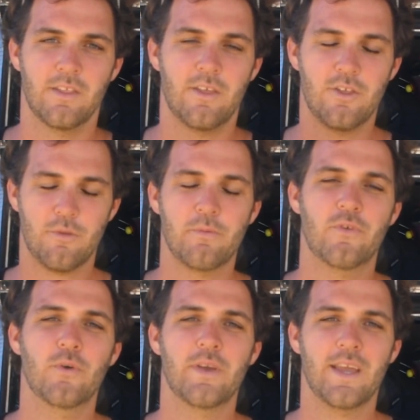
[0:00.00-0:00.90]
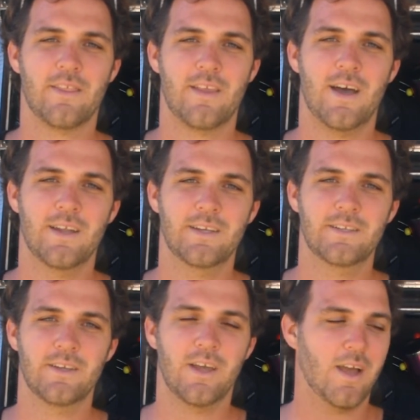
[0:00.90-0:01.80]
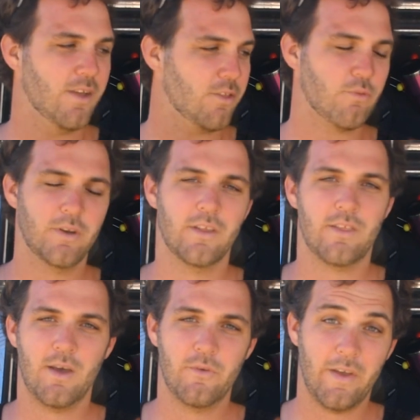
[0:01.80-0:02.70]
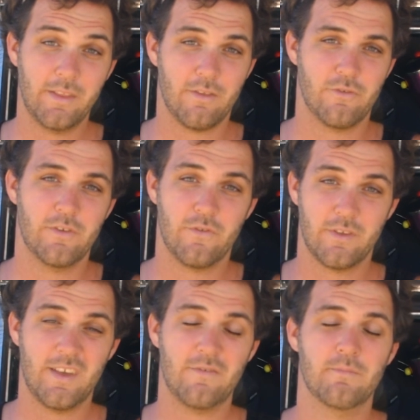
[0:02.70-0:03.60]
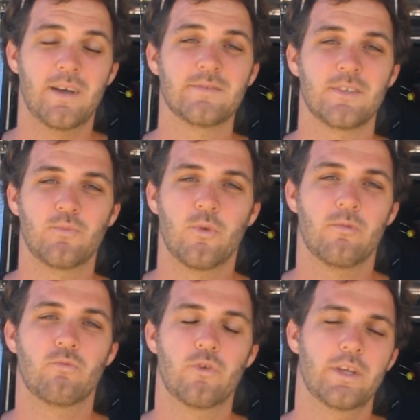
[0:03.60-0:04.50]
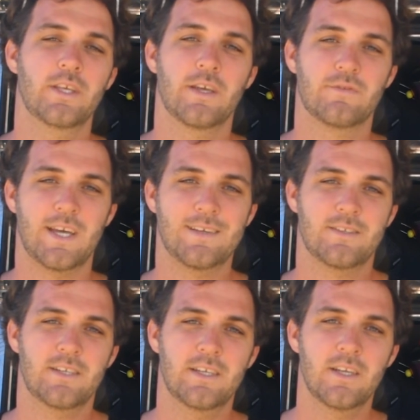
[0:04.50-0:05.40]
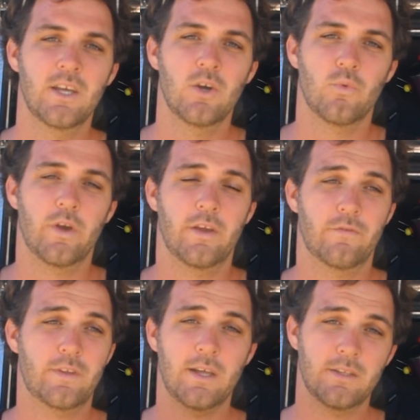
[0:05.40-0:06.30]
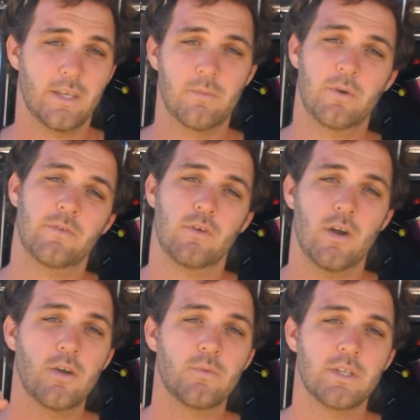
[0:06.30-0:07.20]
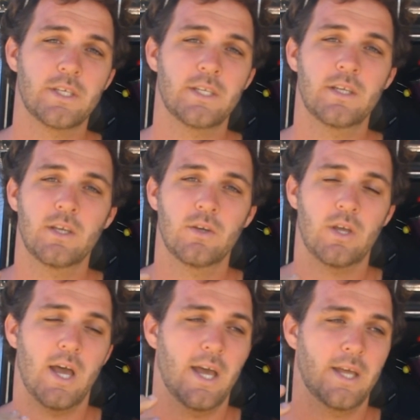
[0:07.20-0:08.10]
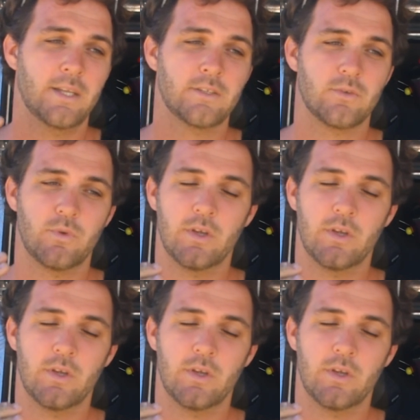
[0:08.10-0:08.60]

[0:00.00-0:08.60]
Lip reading: So just before we get started, I just wanted to say we've had this fridge for 7 months and we really have tested it. We've done the Gibb River Road with it, and